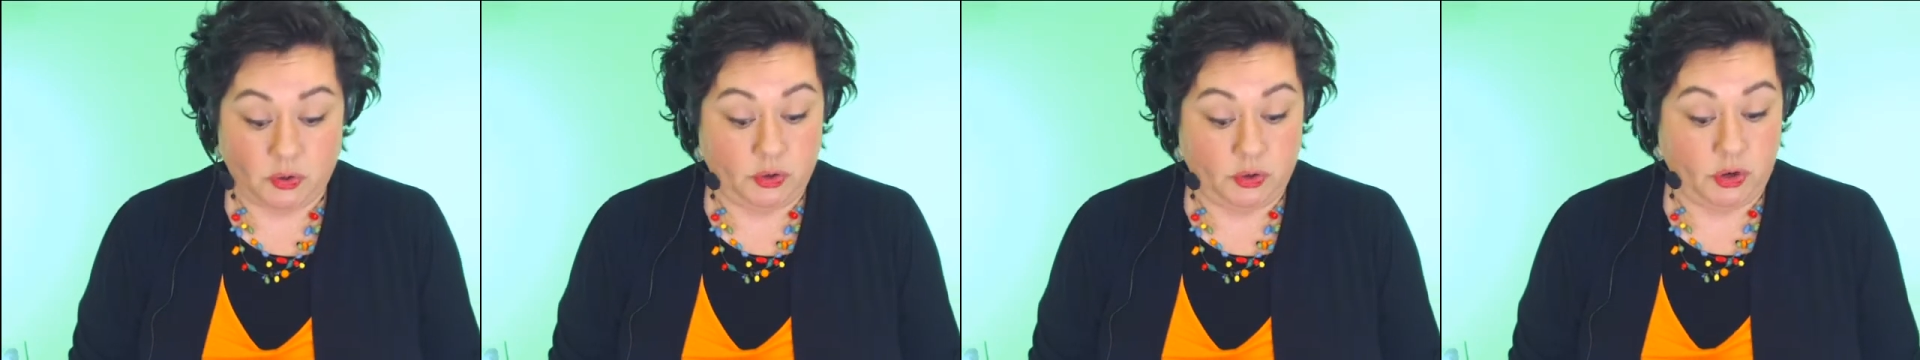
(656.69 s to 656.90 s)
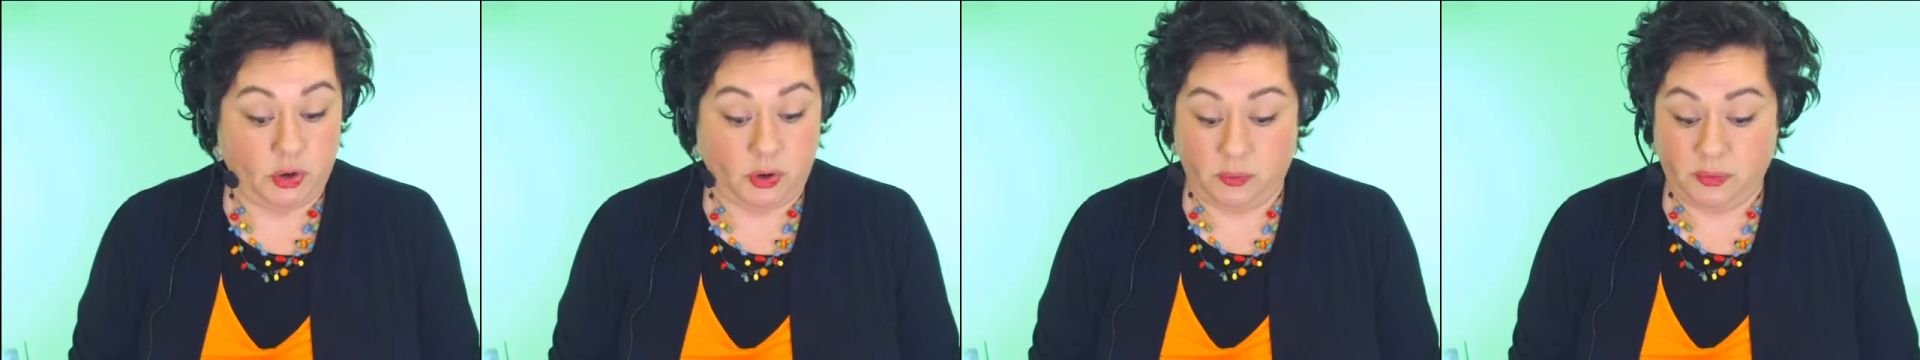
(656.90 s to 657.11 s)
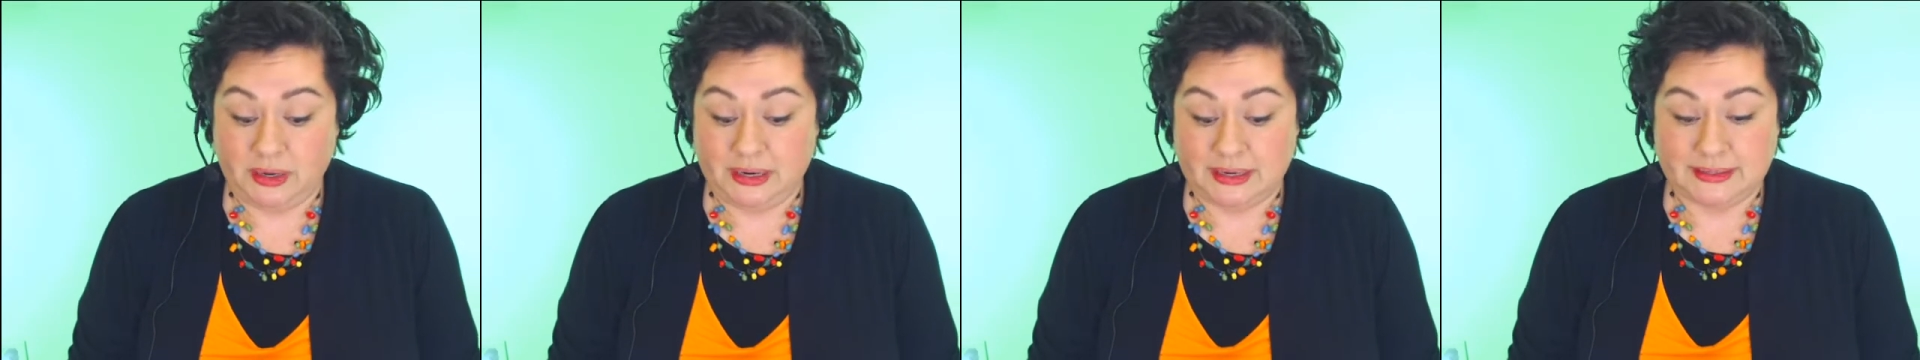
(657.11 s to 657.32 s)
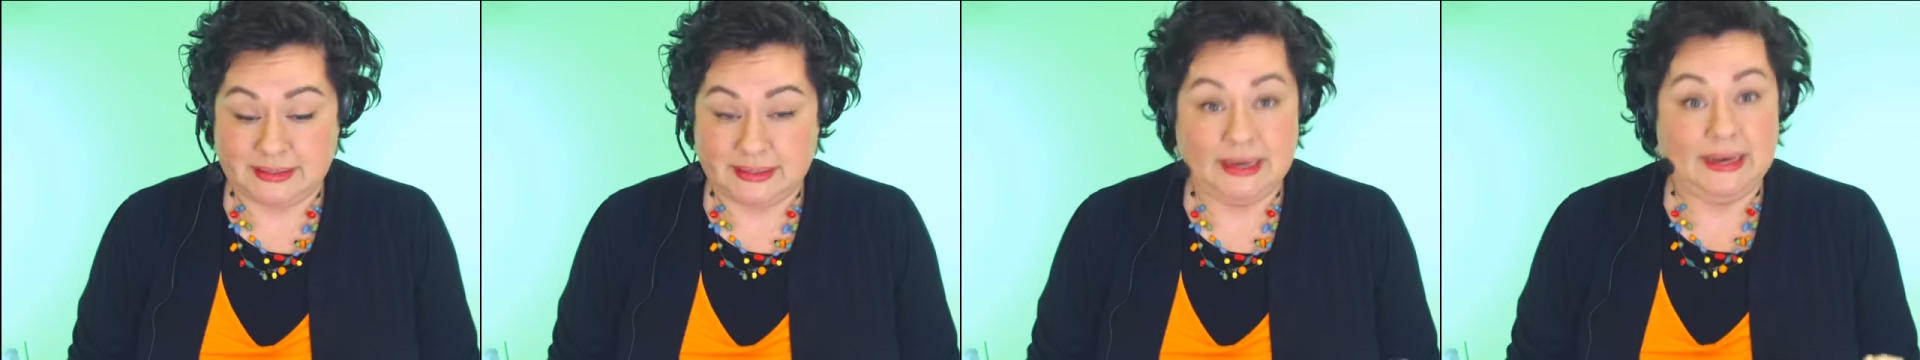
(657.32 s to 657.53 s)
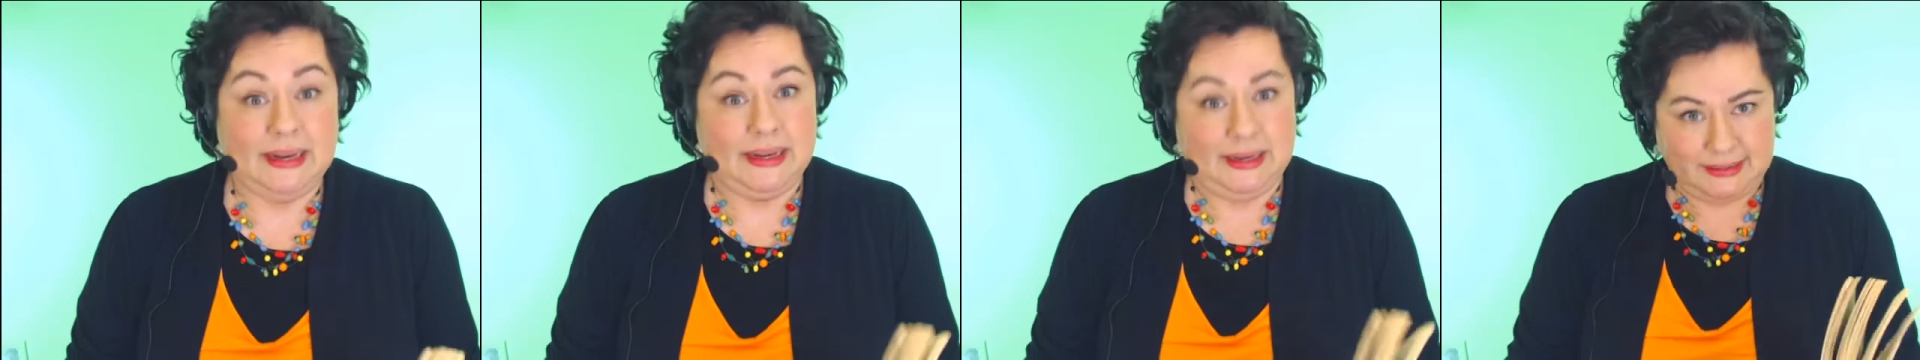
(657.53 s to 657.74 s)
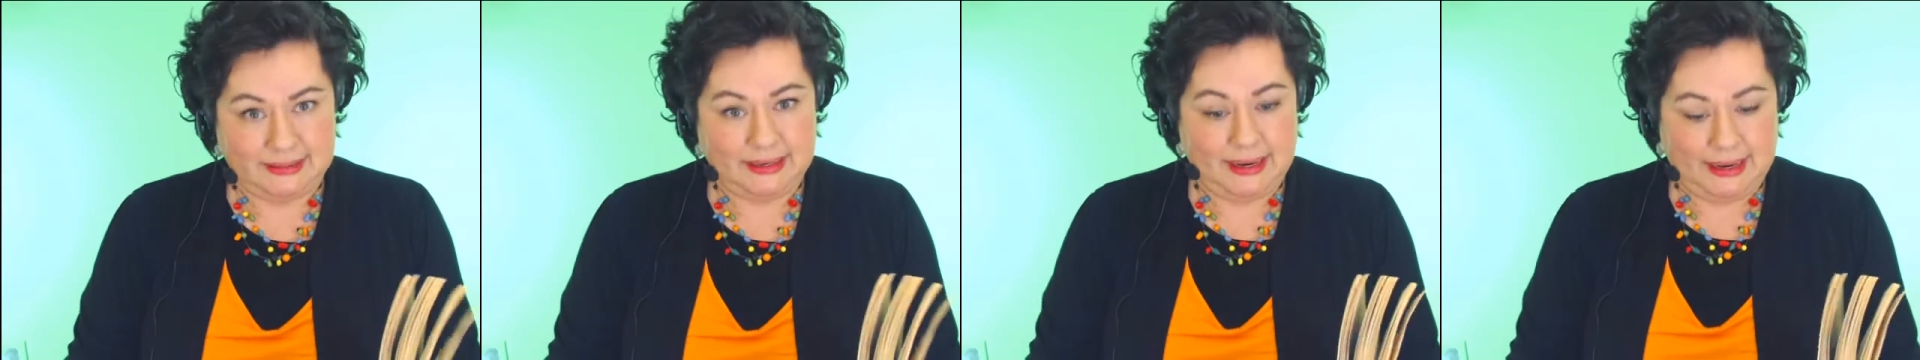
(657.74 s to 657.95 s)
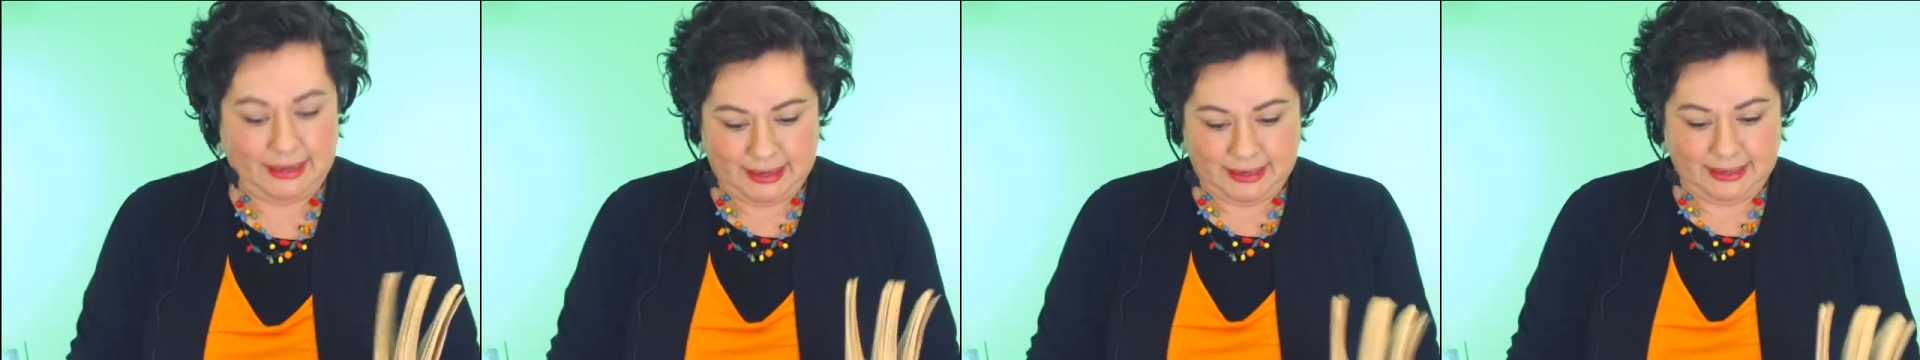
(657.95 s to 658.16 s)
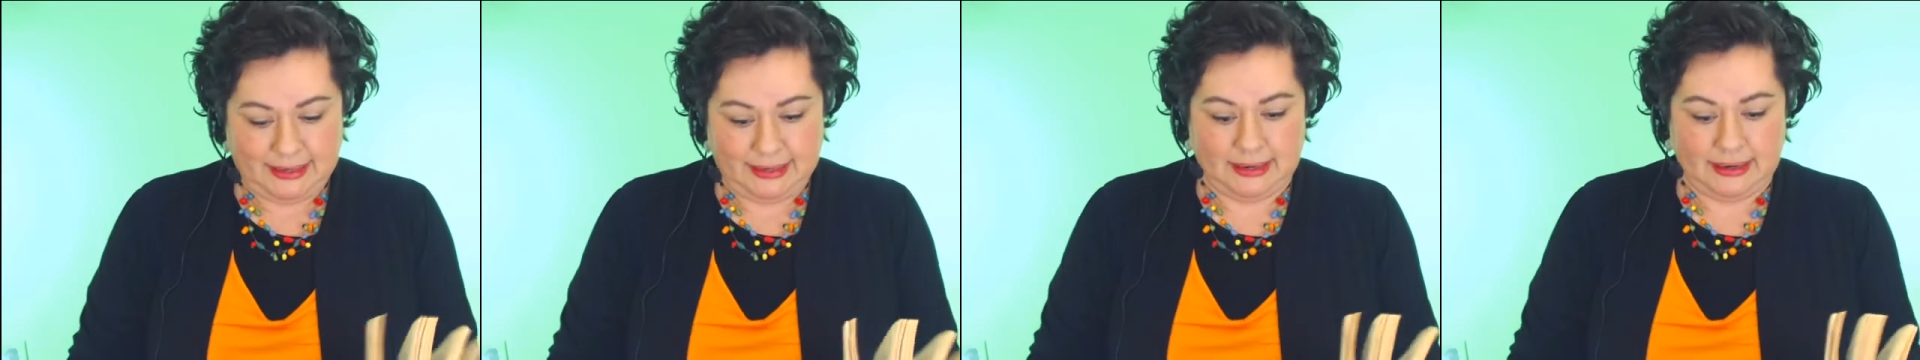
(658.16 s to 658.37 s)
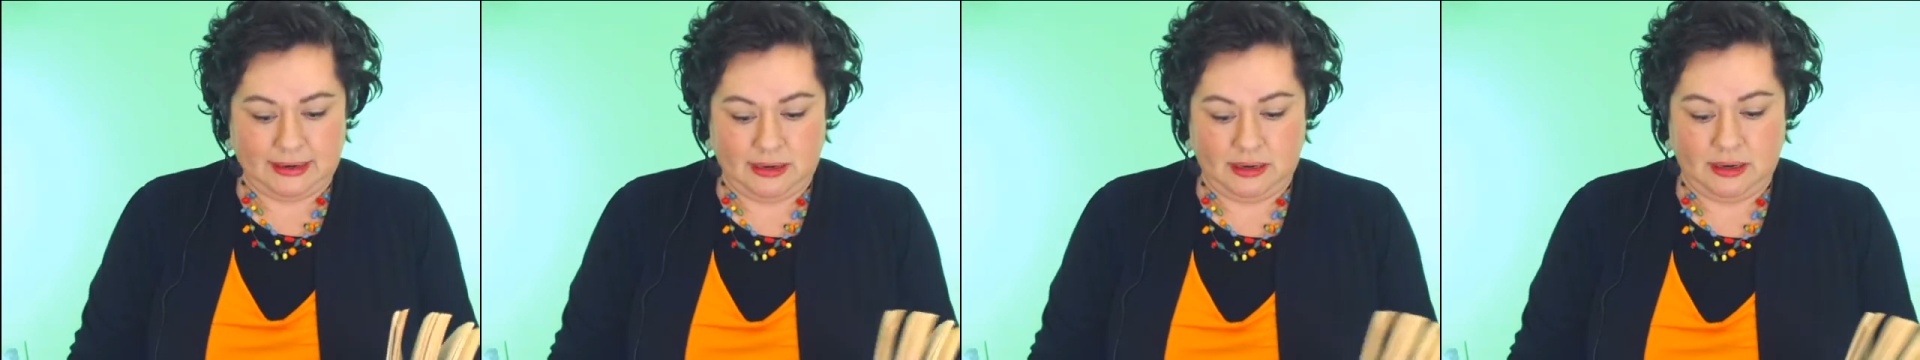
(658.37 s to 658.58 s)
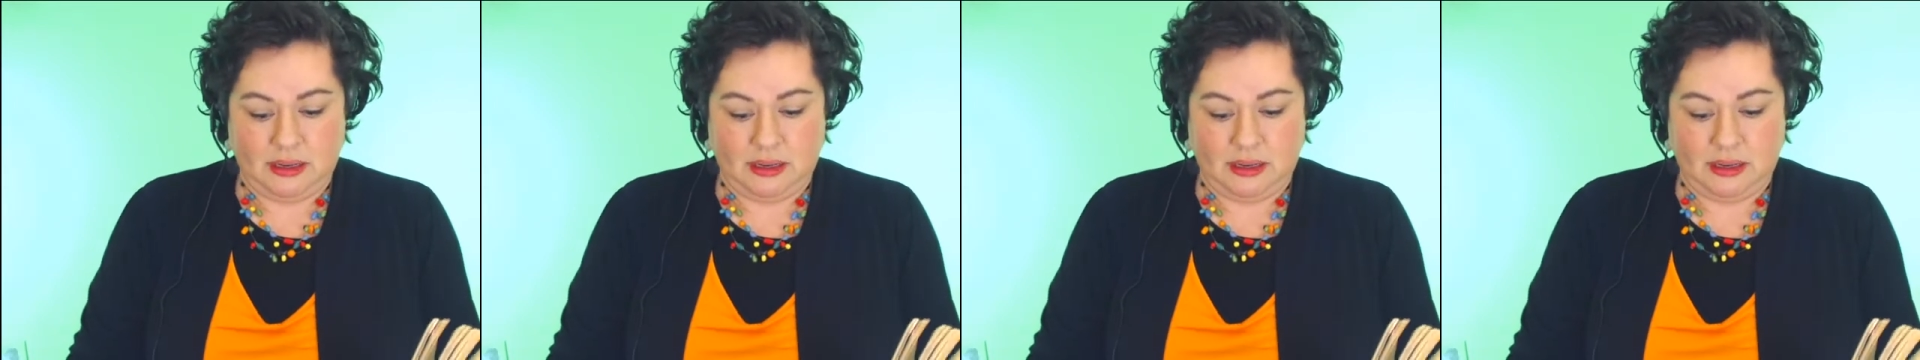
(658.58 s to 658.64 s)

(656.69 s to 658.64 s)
No, it isn't. It's a kitten.